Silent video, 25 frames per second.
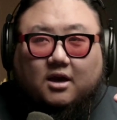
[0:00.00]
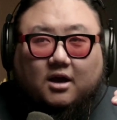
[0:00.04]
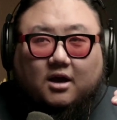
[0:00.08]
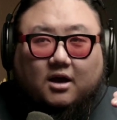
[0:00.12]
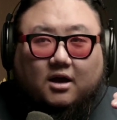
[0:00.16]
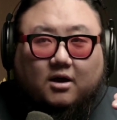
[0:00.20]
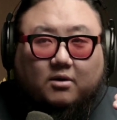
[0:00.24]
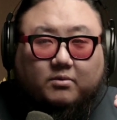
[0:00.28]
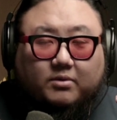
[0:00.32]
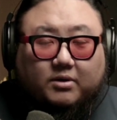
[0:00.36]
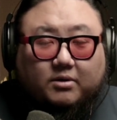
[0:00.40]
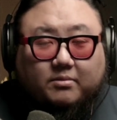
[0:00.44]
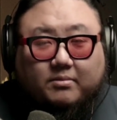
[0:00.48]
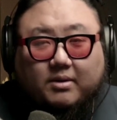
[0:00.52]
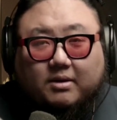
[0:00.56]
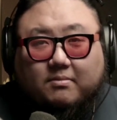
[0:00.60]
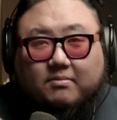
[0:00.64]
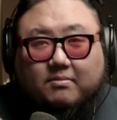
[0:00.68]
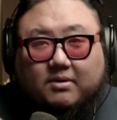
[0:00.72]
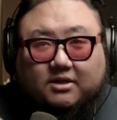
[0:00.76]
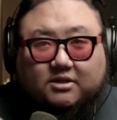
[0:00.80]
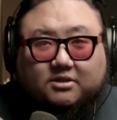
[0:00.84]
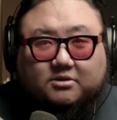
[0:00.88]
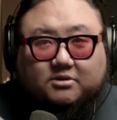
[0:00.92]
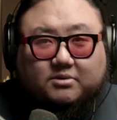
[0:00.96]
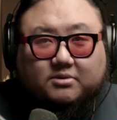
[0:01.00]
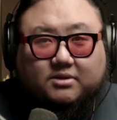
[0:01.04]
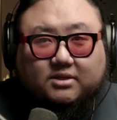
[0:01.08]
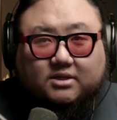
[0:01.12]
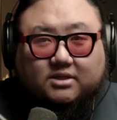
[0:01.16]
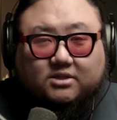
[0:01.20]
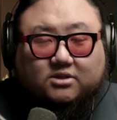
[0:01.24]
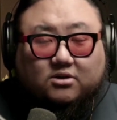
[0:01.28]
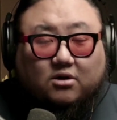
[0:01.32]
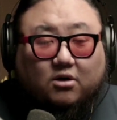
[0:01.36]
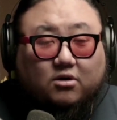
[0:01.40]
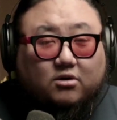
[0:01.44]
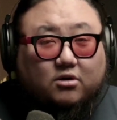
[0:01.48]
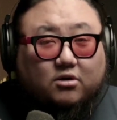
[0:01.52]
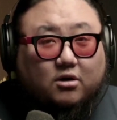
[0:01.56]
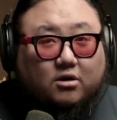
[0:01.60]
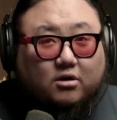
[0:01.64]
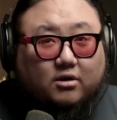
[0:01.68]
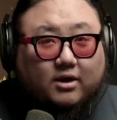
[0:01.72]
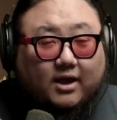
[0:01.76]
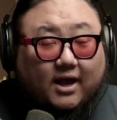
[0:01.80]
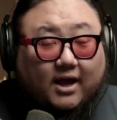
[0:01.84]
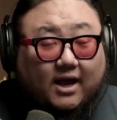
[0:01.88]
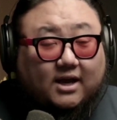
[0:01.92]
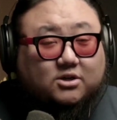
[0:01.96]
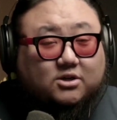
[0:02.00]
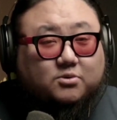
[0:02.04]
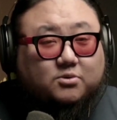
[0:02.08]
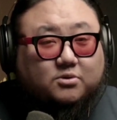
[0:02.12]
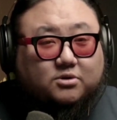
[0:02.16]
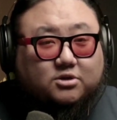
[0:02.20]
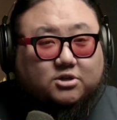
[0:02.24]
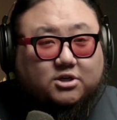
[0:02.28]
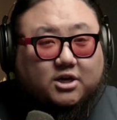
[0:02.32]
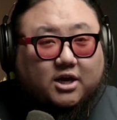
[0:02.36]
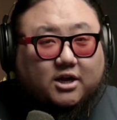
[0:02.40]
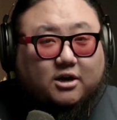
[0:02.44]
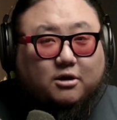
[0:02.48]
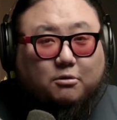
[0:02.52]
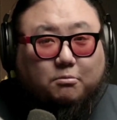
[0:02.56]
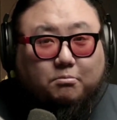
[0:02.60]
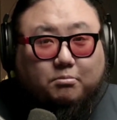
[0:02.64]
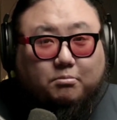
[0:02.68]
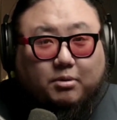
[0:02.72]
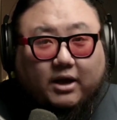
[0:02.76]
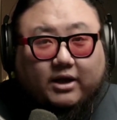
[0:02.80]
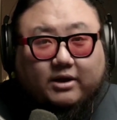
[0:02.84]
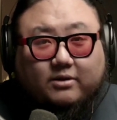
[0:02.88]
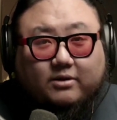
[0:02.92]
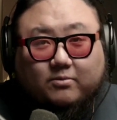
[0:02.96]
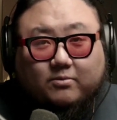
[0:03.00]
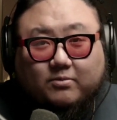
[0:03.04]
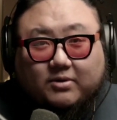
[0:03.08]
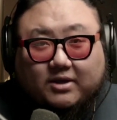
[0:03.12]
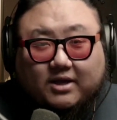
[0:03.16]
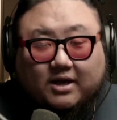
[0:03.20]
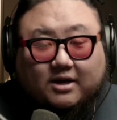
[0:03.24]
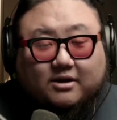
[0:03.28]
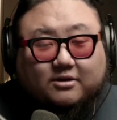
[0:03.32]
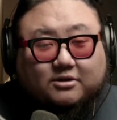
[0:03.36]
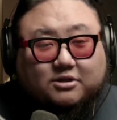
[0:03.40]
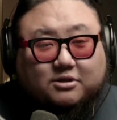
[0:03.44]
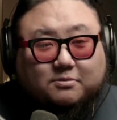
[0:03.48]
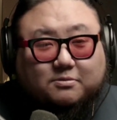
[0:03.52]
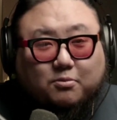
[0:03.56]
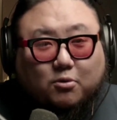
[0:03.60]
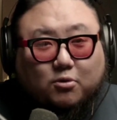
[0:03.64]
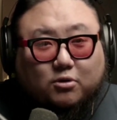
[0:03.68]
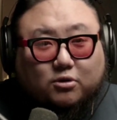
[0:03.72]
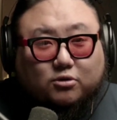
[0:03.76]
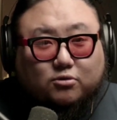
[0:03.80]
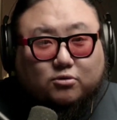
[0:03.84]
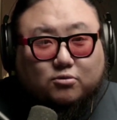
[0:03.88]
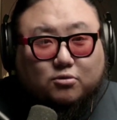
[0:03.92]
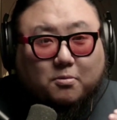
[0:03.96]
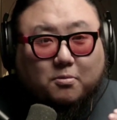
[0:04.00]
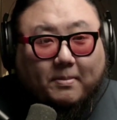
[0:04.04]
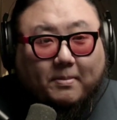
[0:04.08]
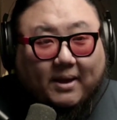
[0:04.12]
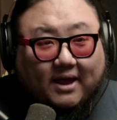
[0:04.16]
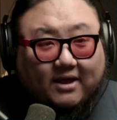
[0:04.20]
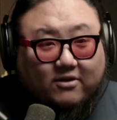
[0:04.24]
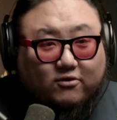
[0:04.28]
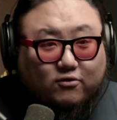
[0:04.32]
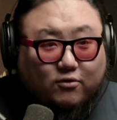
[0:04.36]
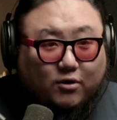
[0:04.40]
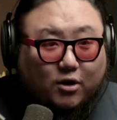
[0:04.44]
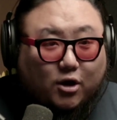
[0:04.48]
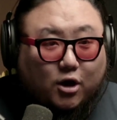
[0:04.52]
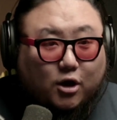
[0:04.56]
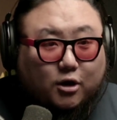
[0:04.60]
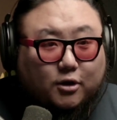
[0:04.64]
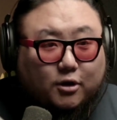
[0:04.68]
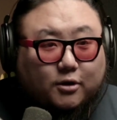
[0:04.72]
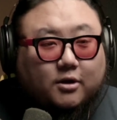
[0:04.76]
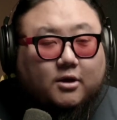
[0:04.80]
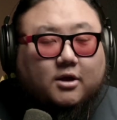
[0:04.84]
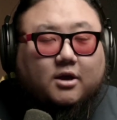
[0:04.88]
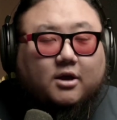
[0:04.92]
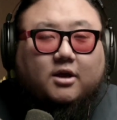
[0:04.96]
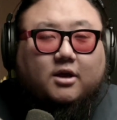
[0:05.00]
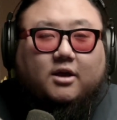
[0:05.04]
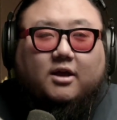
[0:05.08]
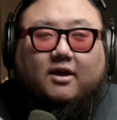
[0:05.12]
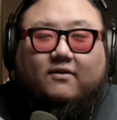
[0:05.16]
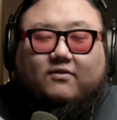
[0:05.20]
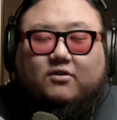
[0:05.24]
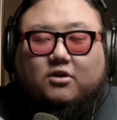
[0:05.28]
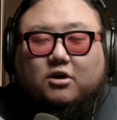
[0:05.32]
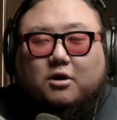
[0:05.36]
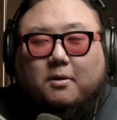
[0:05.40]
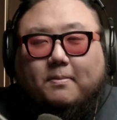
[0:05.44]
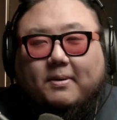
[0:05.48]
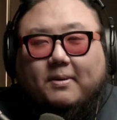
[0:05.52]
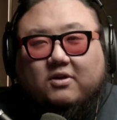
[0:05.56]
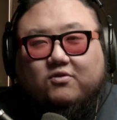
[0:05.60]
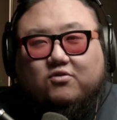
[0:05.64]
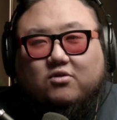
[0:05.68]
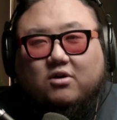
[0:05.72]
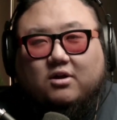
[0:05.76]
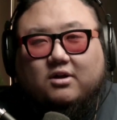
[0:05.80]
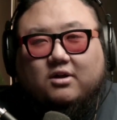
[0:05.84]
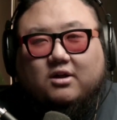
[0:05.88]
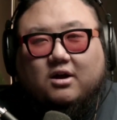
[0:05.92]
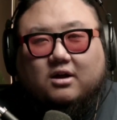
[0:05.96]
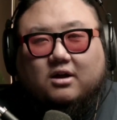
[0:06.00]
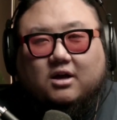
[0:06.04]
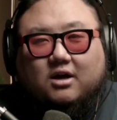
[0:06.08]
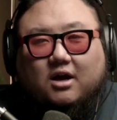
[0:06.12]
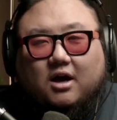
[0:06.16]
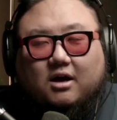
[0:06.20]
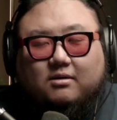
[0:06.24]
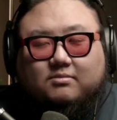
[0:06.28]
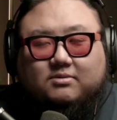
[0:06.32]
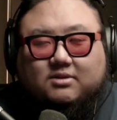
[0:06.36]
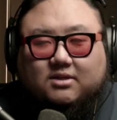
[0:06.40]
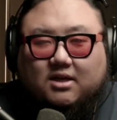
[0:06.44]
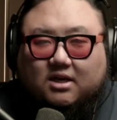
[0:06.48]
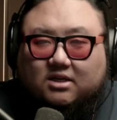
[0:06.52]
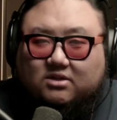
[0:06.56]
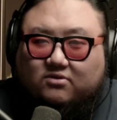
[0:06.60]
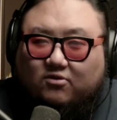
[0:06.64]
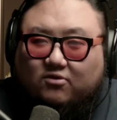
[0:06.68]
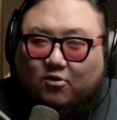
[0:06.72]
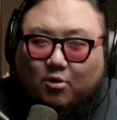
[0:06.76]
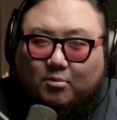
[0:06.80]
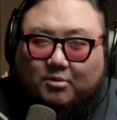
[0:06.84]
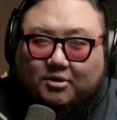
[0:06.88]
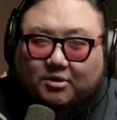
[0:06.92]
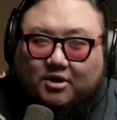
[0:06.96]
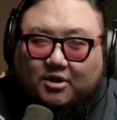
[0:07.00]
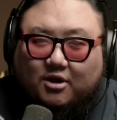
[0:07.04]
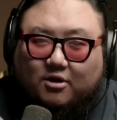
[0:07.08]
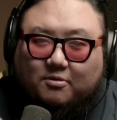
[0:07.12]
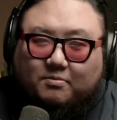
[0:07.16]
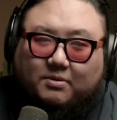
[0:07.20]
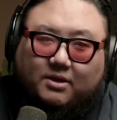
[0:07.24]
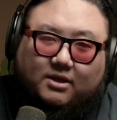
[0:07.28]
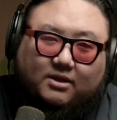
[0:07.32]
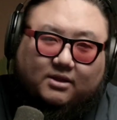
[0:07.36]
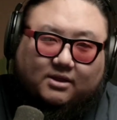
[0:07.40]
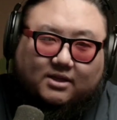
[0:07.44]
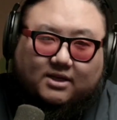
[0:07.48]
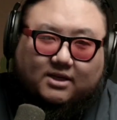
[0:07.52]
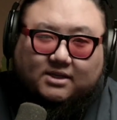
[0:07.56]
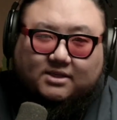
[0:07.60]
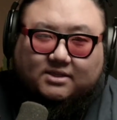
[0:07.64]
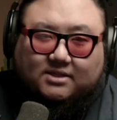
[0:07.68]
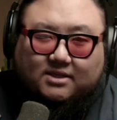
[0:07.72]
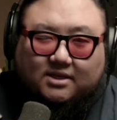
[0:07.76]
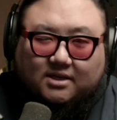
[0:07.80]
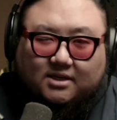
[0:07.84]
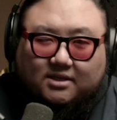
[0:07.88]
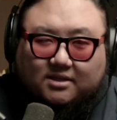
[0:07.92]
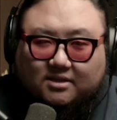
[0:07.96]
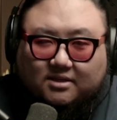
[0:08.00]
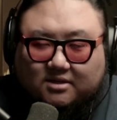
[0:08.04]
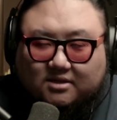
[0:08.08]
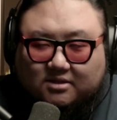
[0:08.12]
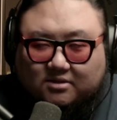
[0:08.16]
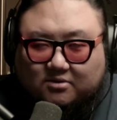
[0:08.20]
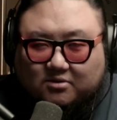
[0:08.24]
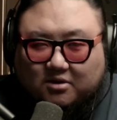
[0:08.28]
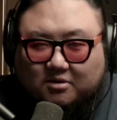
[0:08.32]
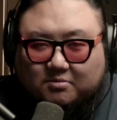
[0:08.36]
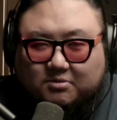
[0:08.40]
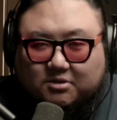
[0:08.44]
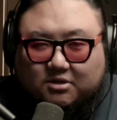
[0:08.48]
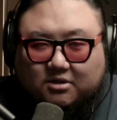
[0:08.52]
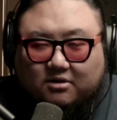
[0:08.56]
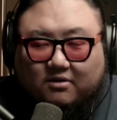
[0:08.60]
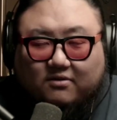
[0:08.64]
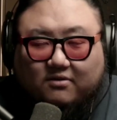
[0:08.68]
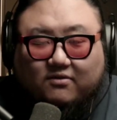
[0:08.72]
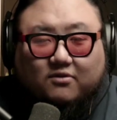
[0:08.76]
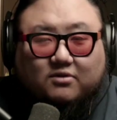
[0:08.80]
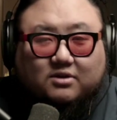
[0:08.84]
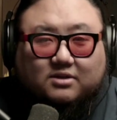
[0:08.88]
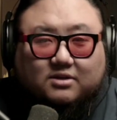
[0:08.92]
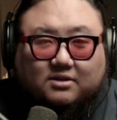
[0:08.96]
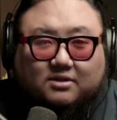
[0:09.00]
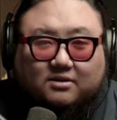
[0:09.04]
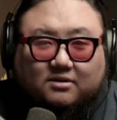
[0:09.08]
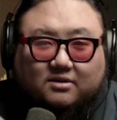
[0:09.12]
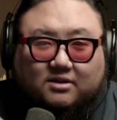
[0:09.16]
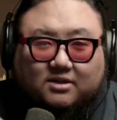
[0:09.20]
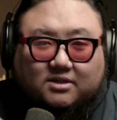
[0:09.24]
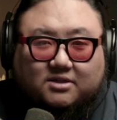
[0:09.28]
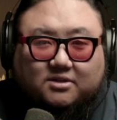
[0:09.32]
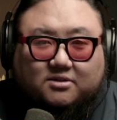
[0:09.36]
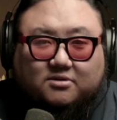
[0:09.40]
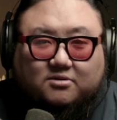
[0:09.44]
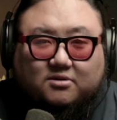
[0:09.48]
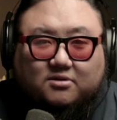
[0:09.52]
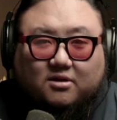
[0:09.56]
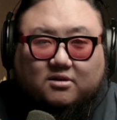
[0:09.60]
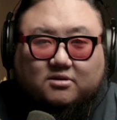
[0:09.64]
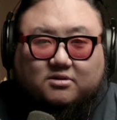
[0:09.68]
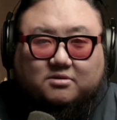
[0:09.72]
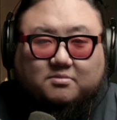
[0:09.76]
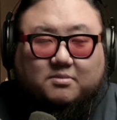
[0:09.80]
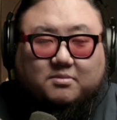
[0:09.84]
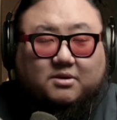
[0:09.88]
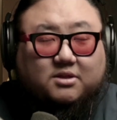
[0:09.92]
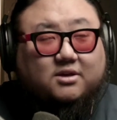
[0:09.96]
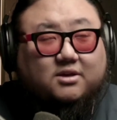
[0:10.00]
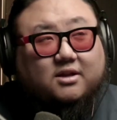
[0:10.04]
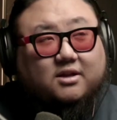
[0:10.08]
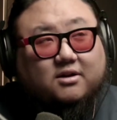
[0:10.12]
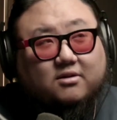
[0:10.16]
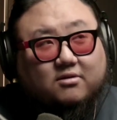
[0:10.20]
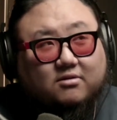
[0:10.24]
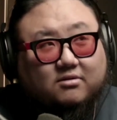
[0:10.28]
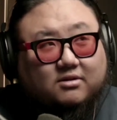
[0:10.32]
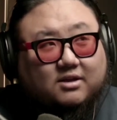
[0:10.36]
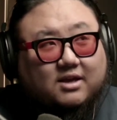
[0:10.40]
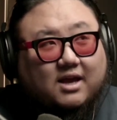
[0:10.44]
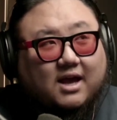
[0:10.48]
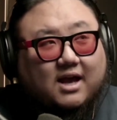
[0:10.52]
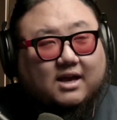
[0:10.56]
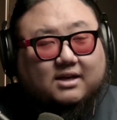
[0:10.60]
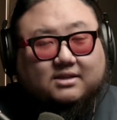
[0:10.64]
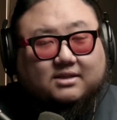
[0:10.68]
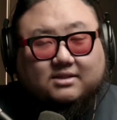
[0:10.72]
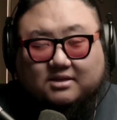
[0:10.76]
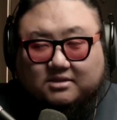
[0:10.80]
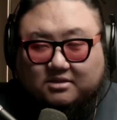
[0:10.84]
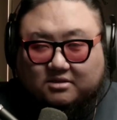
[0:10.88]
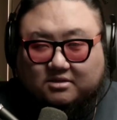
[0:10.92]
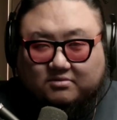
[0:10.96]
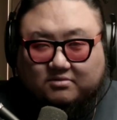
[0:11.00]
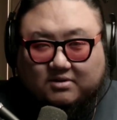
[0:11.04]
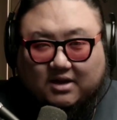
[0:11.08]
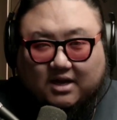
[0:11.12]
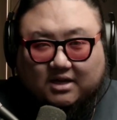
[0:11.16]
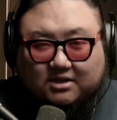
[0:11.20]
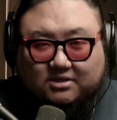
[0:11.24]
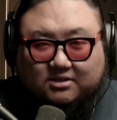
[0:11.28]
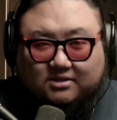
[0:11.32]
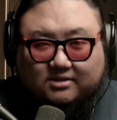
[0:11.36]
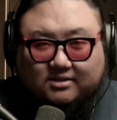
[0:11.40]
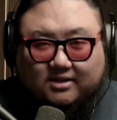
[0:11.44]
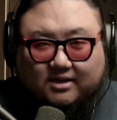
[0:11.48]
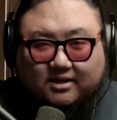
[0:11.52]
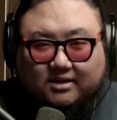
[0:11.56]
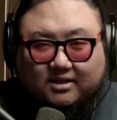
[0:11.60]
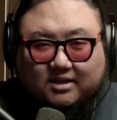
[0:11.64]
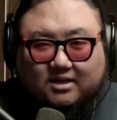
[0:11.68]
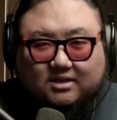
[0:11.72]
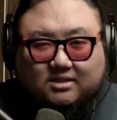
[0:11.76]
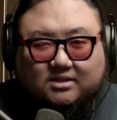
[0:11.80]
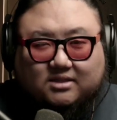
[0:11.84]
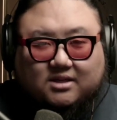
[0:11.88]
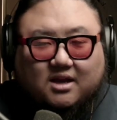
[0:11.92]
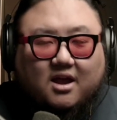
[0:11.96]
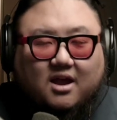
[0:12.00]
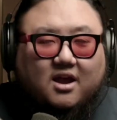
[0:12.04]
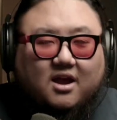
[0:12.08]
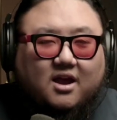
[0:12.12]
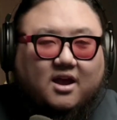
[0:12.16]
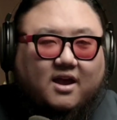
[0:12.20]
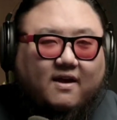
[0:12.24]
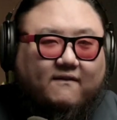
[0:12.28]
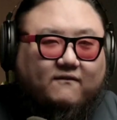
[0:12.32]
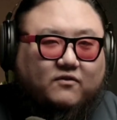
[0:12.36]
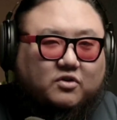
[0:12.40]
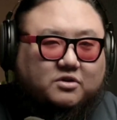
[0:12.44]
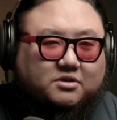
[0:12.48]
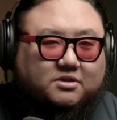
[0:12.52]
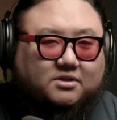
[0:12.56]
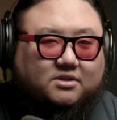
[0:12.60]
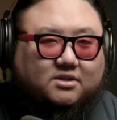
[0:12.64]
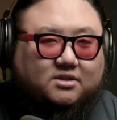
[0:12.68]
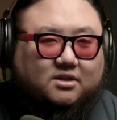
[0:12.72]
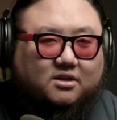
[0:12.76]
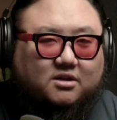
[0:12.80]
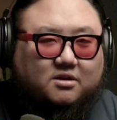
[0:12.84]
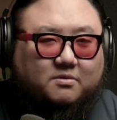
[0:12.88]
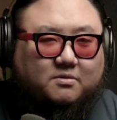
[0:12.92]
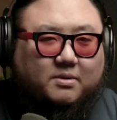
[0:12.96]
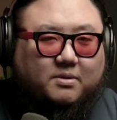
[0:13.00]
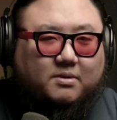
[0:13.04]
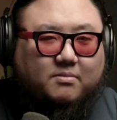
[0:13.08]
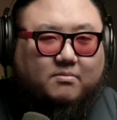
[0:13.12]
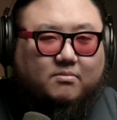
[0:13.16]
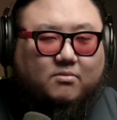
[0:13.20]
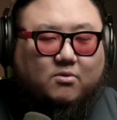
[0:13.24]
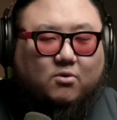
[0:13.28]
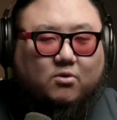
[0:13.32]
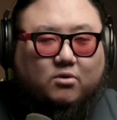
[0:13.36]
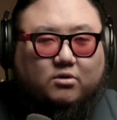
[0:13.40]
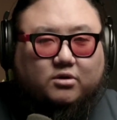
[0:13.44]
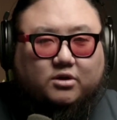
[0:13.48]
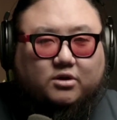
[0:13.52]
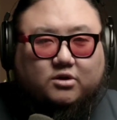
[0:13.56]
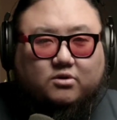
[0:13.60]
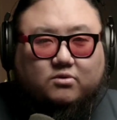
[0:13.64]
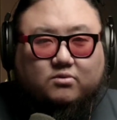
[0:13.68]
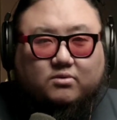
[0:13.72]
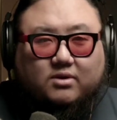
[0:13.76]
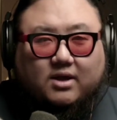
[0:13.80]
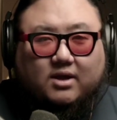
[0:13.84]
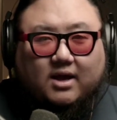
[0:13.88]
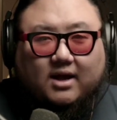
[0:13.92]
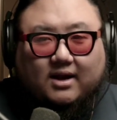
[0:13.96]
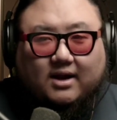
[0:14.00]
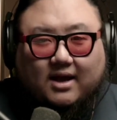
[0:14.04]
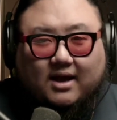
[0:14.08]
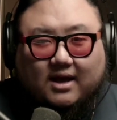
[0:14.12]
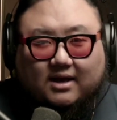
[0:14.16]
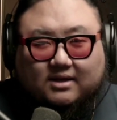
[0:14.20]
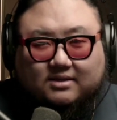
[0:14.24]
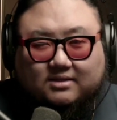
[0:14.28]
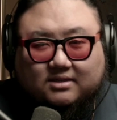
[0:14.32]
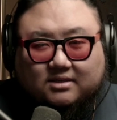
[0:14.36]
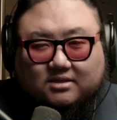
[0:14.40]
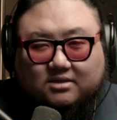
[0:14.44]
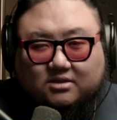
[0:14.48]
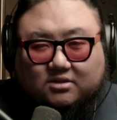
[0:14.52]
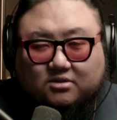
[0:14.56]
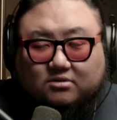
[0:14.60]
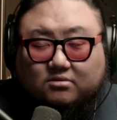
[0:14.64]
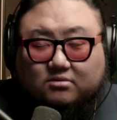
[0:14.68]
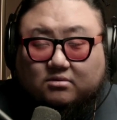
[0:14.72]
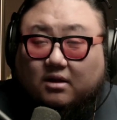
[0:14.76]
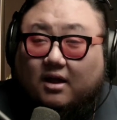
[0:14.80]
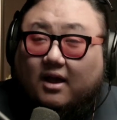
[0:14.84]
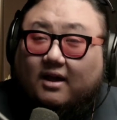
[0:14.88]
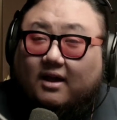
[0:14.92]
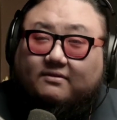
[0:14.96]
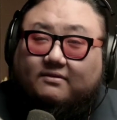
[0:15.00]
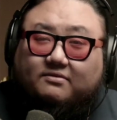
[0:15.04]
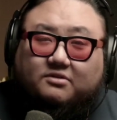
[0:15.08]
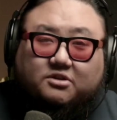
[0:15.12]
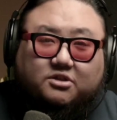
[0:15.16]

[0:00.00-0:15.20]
we don't make money doing this on our actual channel, but we get our support through Patreon. If you go to patreon.com/formoftherapy, links in the description, for as little as $2 a month, you get early access to reactions like this, and for just a little bit more, you get access to live